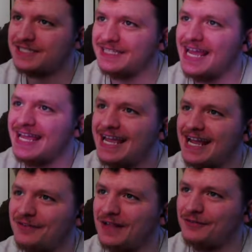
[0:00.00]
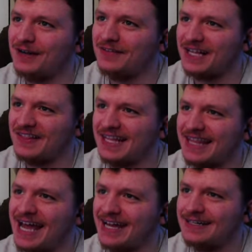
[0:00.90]
Just yeah, yeah, yeah, like right like like
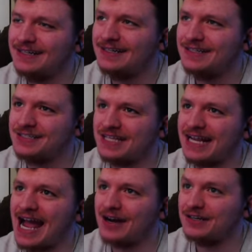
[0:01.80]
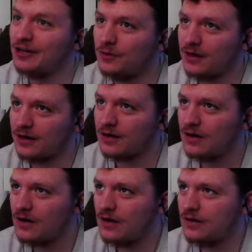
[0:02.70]
that. Just like out of nowhere.
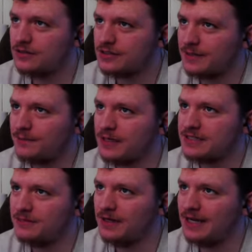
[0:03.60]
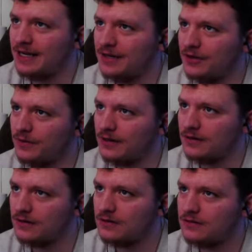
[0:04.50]
Just like press the button out of
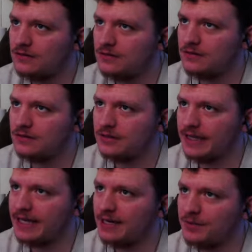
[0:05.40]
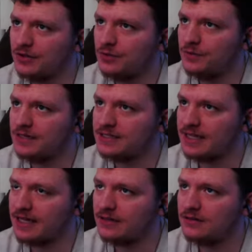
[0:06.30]
nowhere. Gotta hit him with the who does
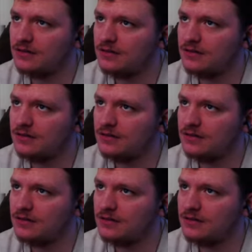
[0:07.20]
that